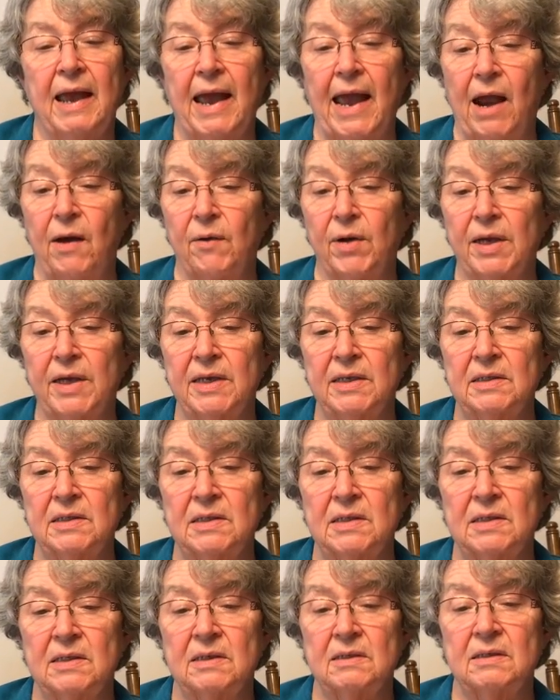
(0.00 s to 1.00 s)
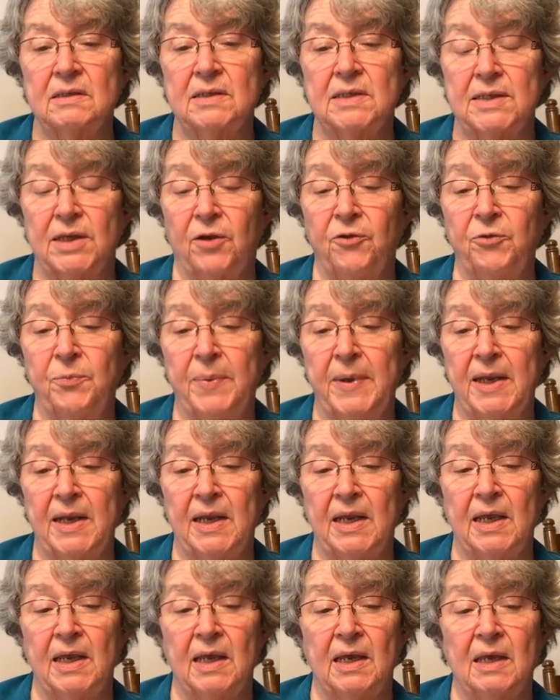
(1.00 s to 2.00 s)
arrogance,
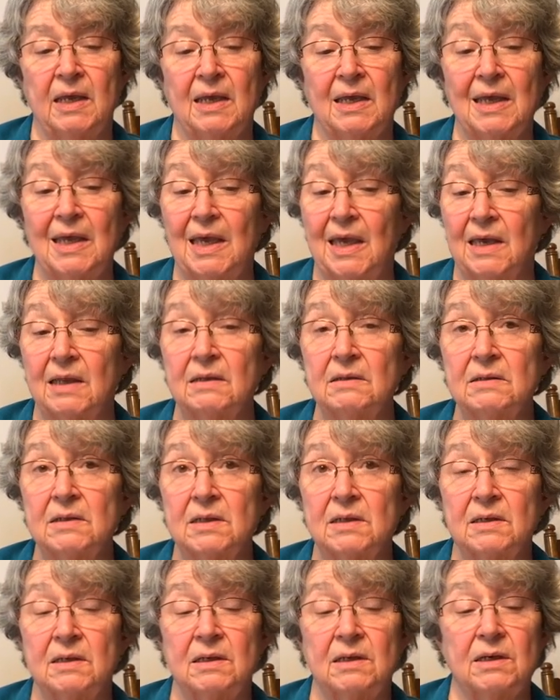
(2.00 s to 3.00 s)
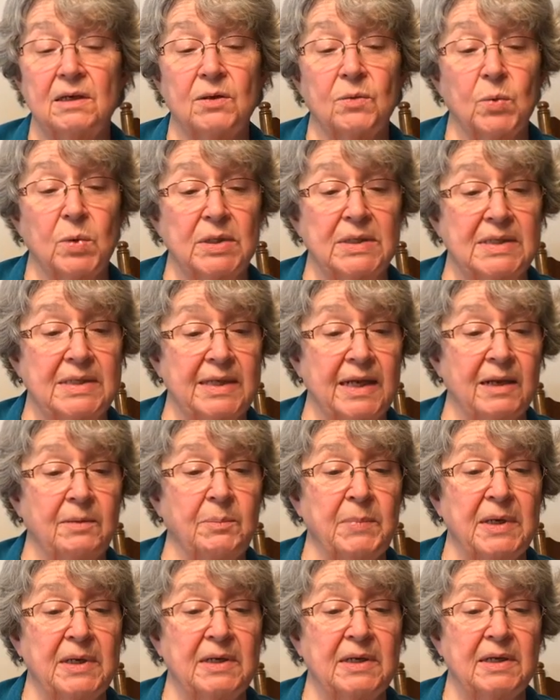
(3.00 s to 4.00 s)
self-pity, guilt,
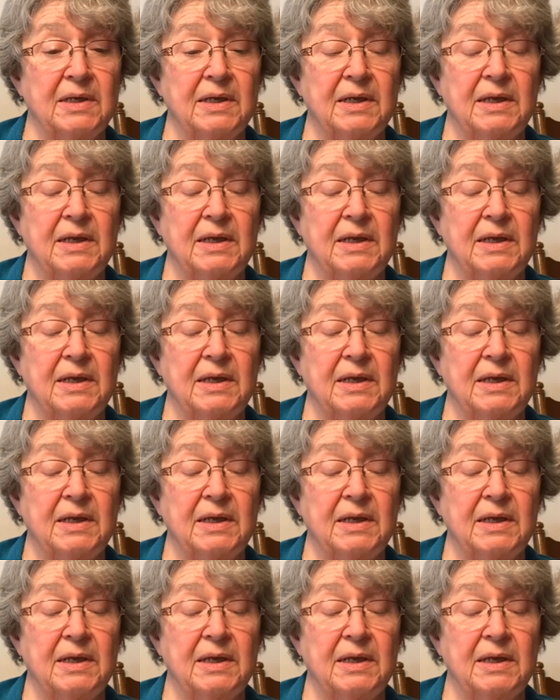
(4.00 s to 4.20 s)
resentment,